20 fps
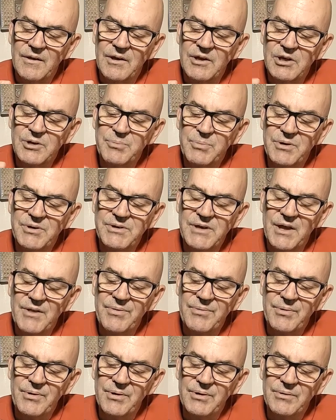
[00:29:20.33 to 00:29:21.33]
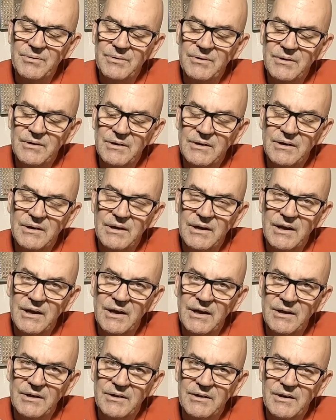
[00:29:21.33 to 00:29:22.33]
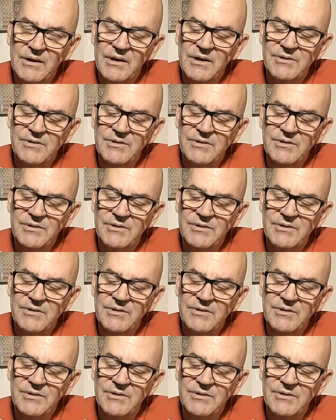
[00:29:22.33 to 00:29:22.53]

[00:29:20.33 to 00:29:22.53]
you just push that through, and